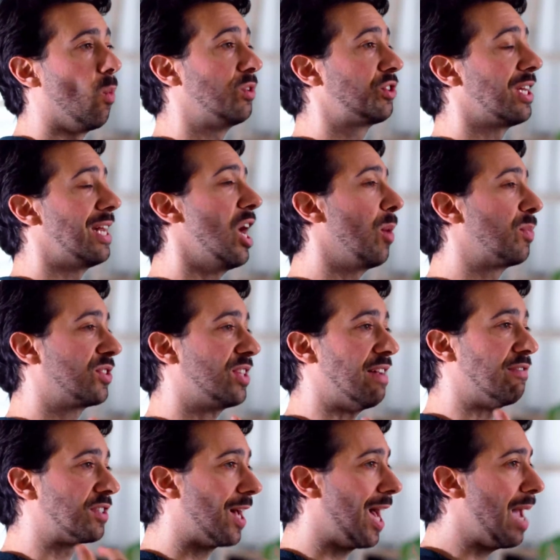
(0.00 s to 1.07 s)
which can help
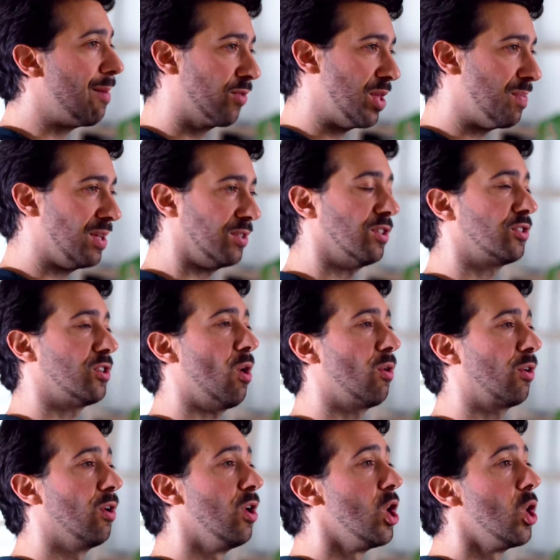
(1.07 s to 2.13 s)
save time for the business
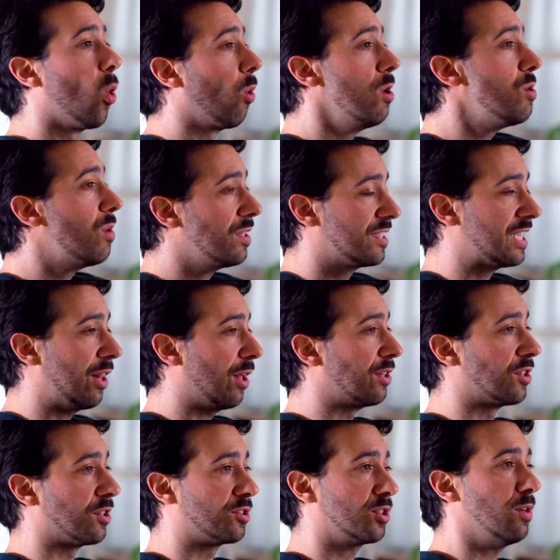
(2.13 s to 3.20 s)
owner, or you can sell
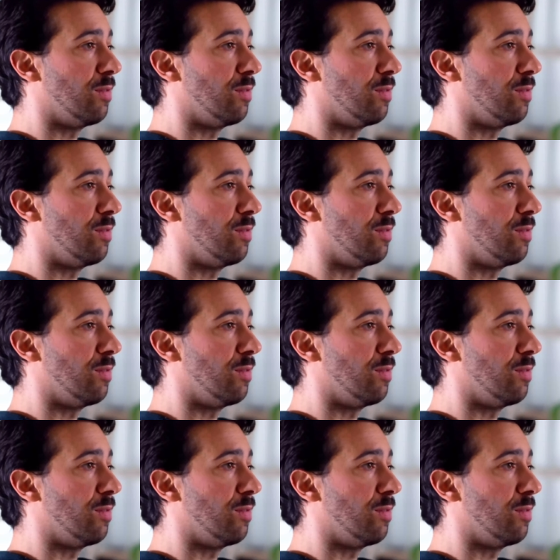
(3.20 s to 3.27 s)
it as a